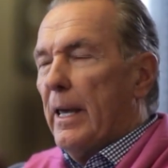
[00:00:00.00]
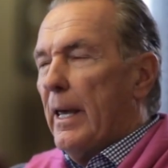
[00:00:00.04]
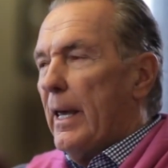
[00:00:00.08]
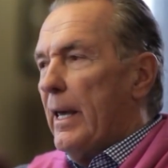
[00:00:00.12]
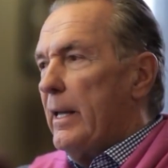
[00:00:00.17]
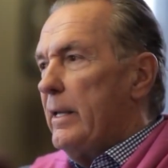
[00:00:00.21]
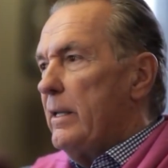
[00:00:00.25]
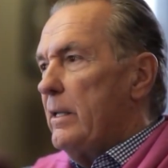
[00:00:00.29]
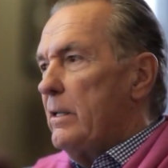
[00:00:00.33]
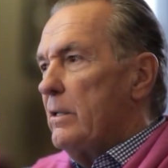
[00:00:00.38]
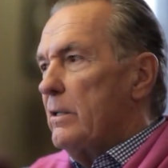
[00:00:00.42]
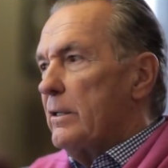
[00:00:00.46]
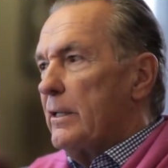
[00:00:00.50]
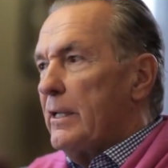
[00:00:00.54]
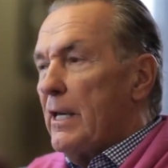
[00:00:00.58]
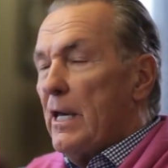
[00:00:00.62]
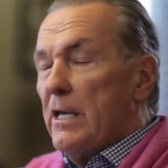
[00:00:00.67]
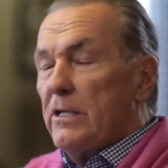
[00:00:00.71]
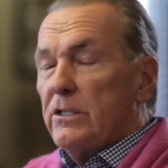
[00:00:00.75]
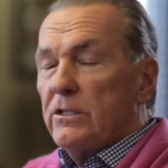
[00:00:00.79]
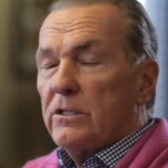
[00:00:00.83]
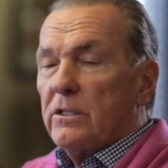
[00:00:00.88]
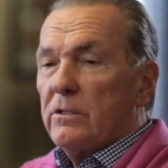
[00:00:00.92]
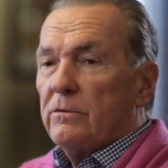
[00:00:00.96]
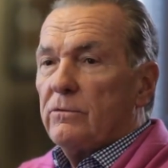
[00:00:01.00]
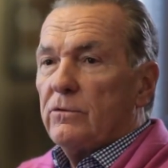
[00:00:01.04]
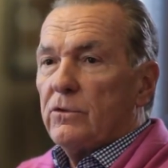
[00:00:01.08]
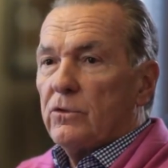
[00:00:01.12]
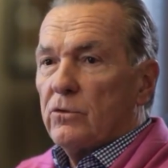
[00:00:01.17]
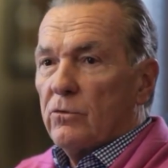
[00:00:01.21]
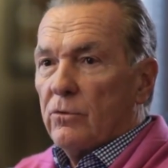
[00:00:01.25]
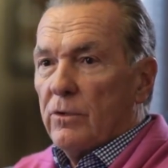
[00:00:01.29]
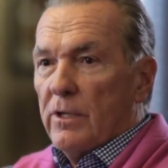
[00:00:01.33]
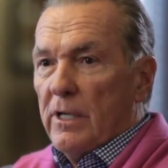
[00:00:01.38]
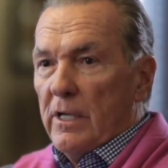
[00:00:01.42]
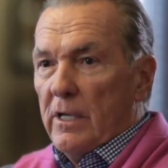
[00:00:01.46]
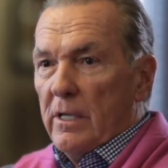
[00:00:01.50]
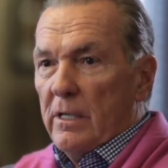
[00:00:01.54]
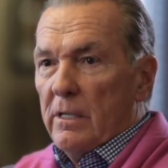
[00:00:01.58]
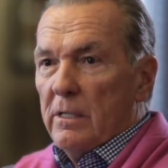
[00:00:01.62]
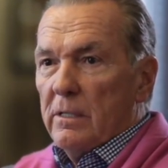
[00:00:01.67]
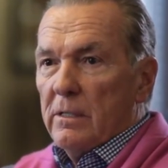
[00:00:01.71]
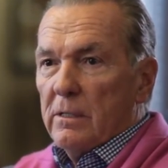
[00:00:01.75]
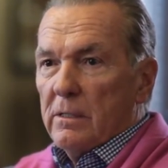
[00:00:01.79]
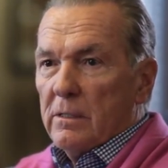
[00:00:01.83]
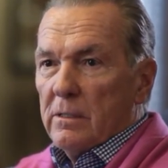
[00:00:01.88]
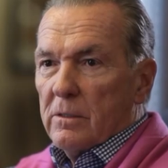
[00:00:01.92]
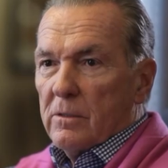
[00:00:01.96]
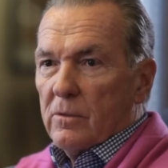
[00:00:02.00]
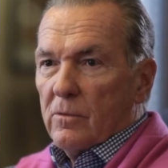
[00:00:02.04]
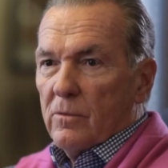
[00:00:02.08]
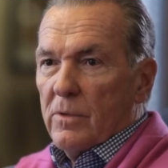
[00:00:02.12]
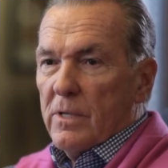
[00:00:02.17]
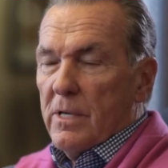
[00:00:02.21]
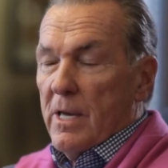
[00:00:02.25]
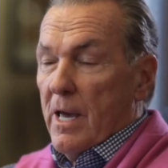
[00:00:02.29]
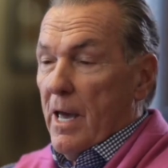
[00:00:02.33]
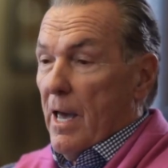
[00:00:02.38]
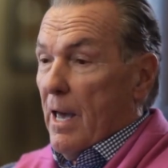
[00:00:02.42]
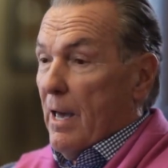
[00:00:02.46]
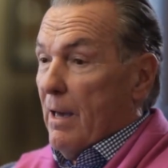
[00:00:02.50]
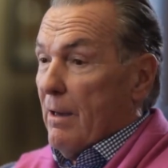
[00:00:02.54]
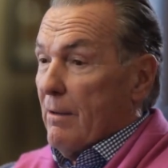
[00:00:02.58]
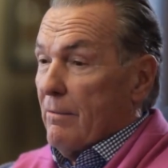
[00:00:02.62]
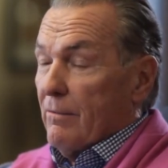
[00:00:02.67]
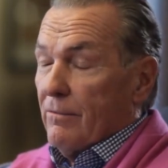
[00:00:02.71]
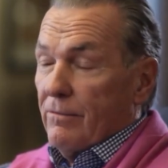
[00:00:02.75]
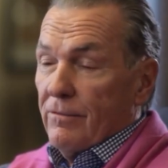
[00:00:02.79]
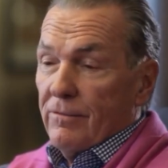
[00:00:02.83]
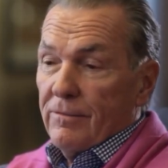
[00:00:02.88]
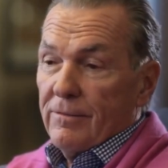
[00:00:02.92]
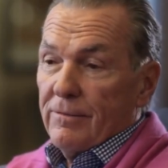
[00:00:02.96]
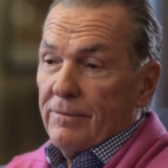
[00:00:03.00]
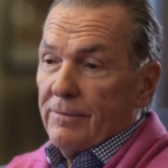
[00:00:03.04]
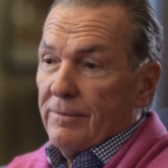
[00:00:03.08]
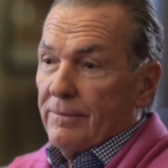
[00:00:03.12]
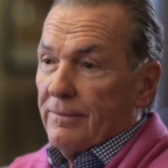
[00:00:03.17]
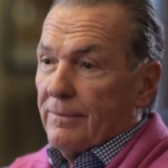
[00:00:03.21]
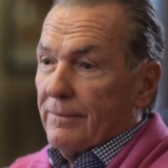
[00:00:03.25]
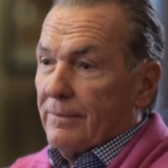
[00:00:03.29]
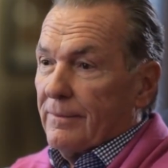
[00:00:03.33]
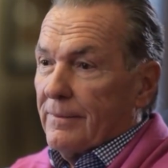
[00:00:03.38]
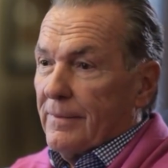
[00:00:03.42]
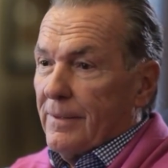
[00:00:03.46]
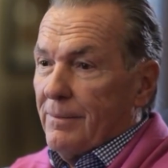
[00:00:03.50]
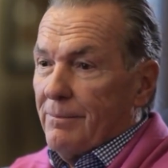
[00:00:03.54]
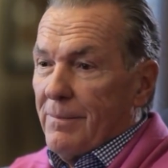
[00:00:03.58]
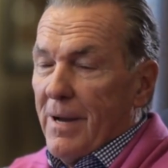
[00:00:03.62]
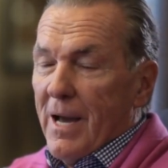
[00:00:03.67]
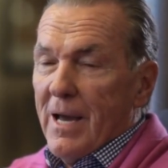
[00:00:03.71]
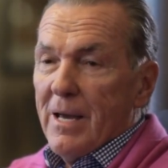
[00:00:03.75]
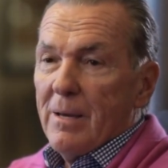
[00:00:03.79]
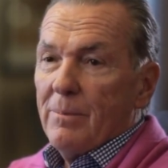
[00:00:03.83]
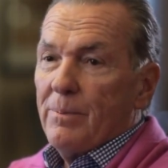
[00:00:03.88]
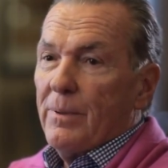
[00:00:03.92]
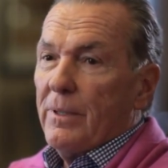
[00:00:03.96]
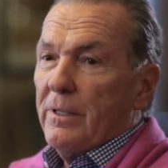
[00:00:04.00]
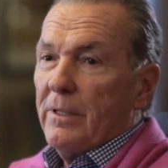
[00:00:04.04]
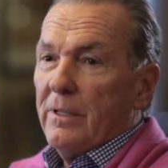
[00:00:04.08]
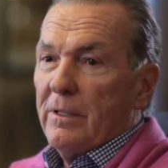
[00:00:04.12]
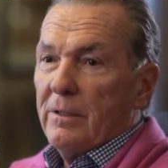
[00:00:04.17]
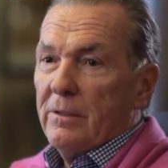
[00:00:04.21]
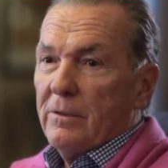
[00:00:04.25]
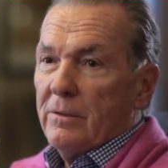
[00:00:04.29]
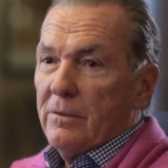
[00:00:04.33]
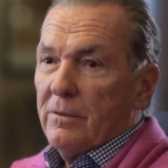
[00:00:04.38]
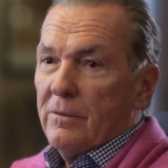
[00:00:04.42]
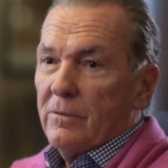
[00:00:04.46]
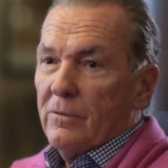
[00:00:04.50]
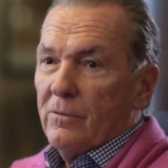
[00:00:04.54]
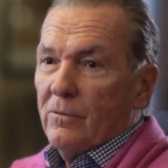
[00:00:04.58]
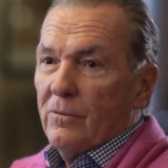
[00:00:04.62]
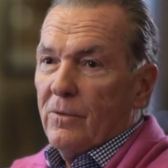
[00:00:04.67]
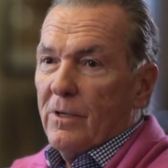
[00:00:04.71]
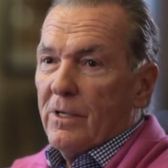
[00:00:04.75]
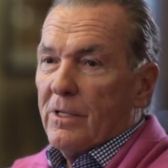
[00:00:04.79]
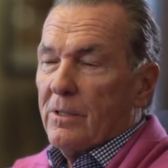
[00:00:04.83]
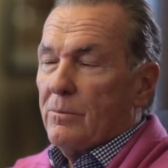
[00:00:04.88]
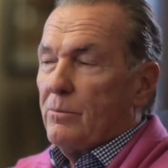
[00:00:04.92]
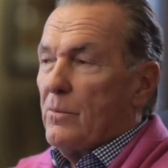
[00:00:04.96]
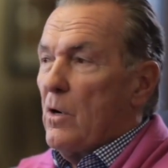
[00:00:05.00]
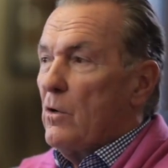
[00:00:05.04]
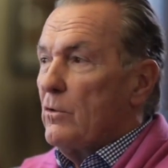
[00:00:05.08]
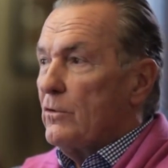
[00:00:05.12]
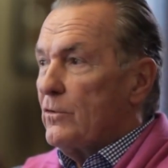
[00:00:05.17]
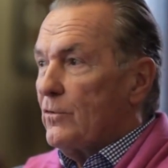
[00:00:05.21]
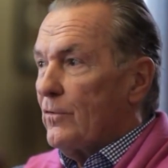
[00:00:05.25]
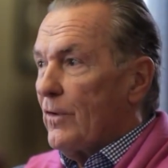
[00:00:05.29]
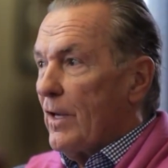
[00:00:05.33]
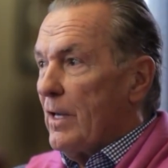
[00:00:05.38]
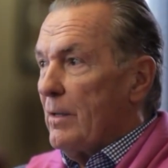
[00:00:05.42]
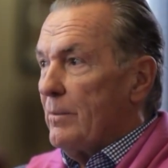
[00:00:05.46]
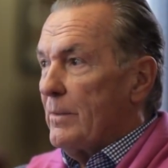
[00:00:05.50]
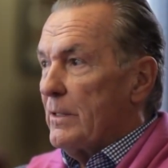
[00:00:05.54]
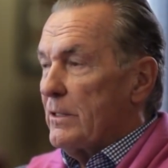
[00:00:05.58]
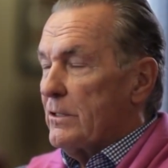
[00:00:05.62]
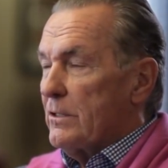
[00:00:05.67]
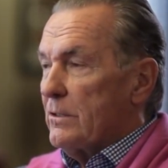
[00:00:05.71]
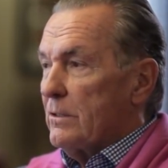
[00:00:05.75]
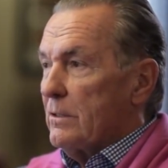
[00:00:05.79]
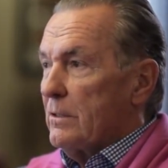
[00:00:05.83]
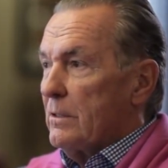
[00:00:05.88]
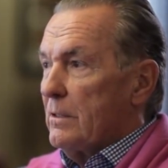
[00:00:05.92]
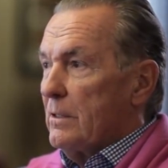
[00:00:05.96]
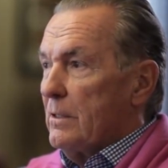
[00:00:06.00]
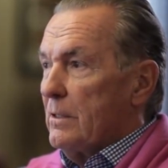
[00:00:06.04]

And in our case of Zrii, we have, in my opinion, one of the most famous